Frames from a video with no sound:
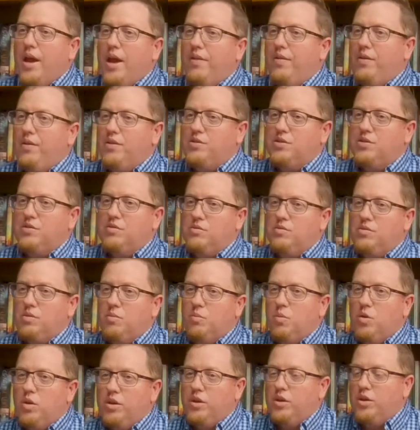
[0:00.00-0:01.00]
And there's
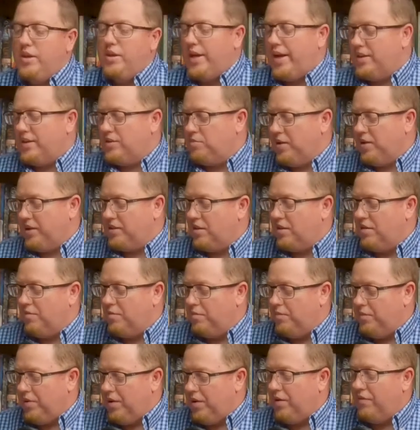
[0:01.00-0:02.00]
some really good aspects
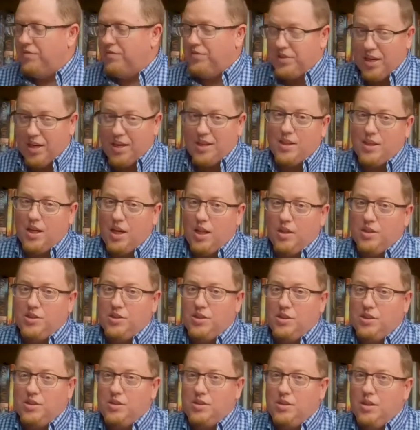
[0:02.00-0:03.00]
of
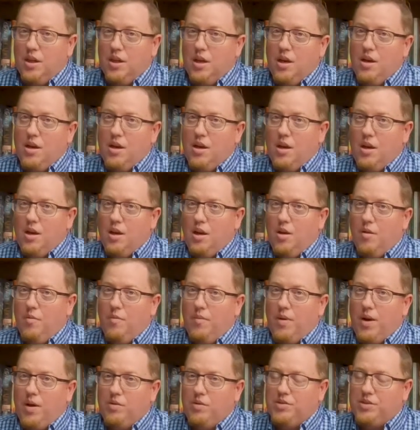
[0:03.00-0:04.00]
technology.
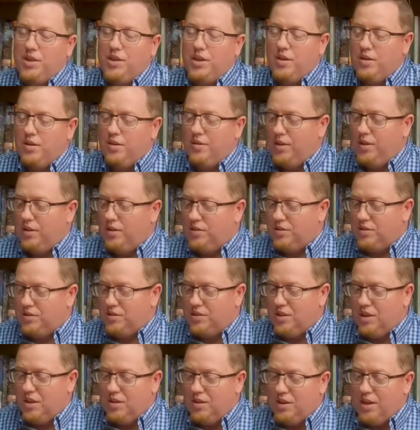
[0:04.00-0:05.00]
I was hearing just
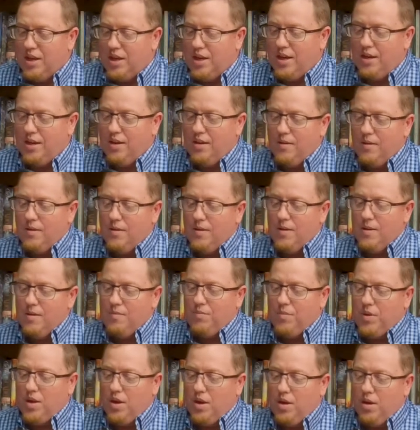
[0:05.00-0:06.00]
the other day,
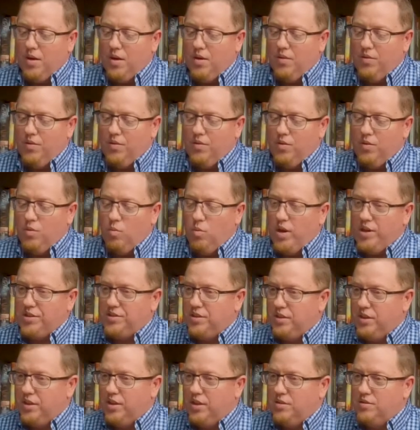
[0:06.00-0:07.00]
the
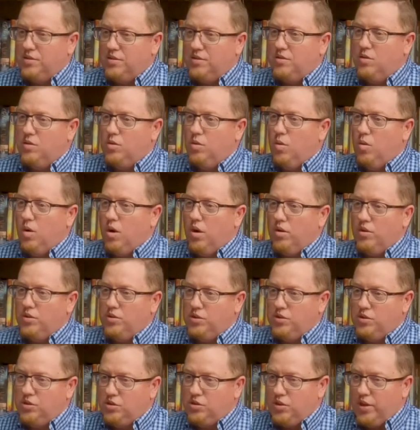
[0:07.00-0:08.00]
Wesleyans, who are
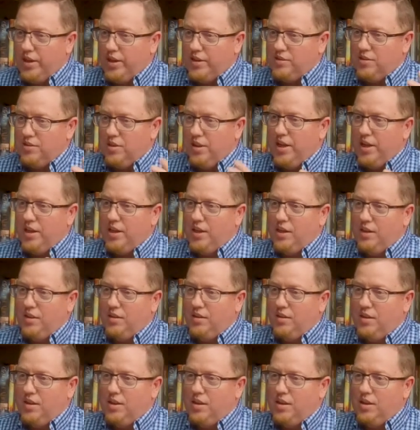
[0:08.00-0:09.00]

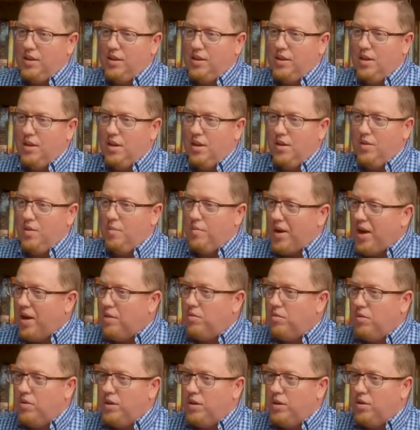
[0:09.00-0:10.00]
translating the
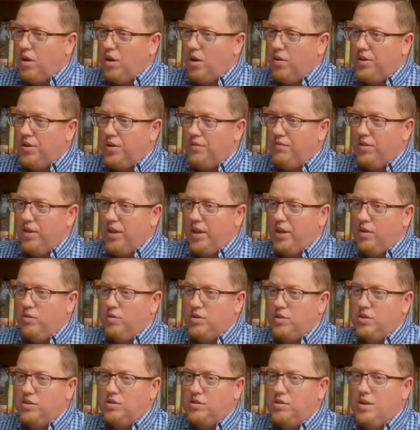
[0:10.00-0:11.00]
Bible into all the different
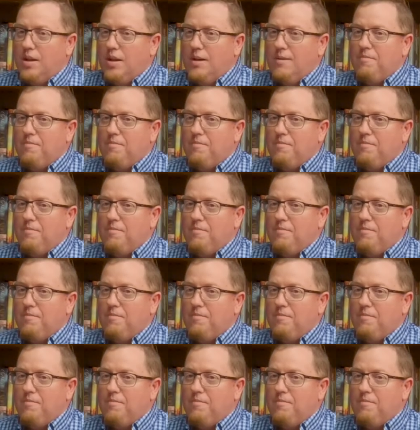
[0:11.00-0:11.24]
languages.